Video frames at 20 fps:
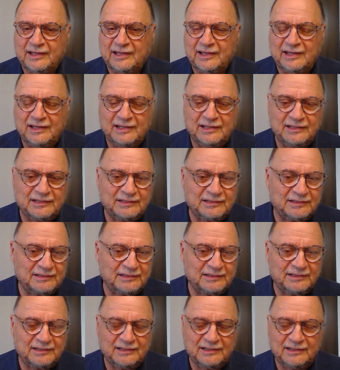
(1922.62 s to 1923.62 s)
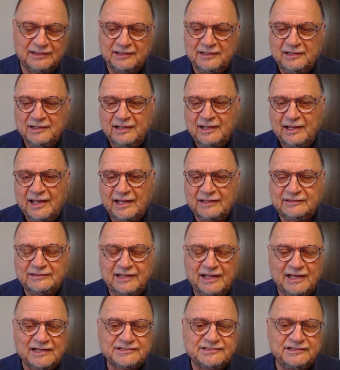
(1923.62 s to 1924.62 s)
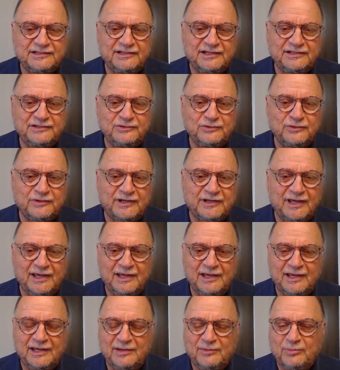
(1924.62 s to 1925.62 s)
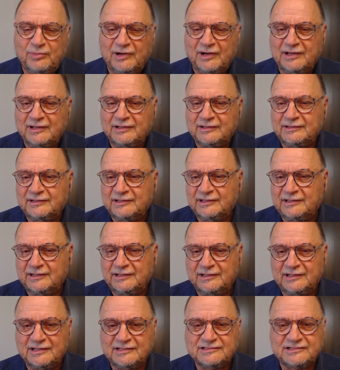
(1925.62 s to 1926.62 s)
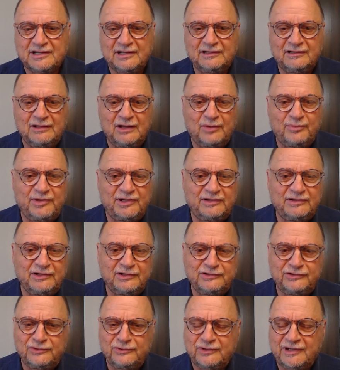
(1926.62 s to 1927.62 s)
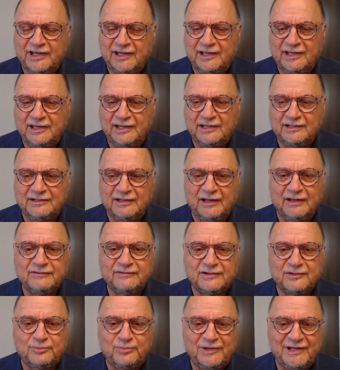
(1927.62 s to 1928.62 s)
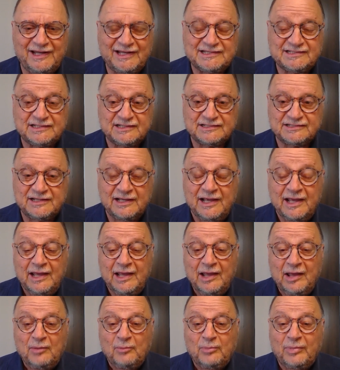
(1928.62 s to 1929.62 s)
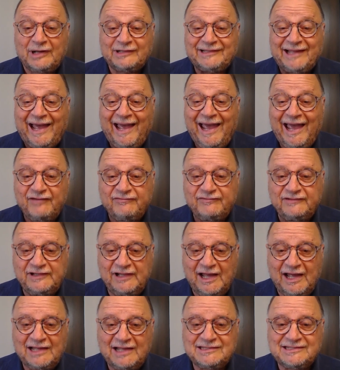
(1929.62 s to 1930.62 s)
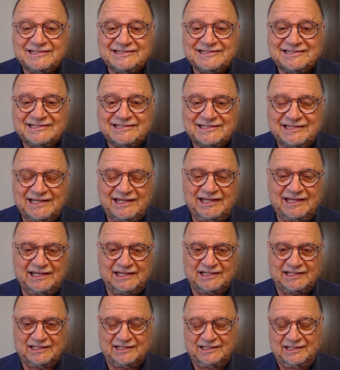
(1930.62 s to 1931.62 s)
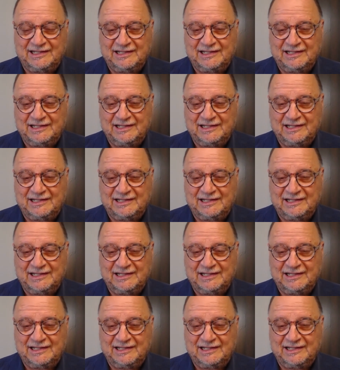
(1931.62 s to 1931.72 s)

and attacks in the UK by the Israel lobby in the UK and other places. But I have not seen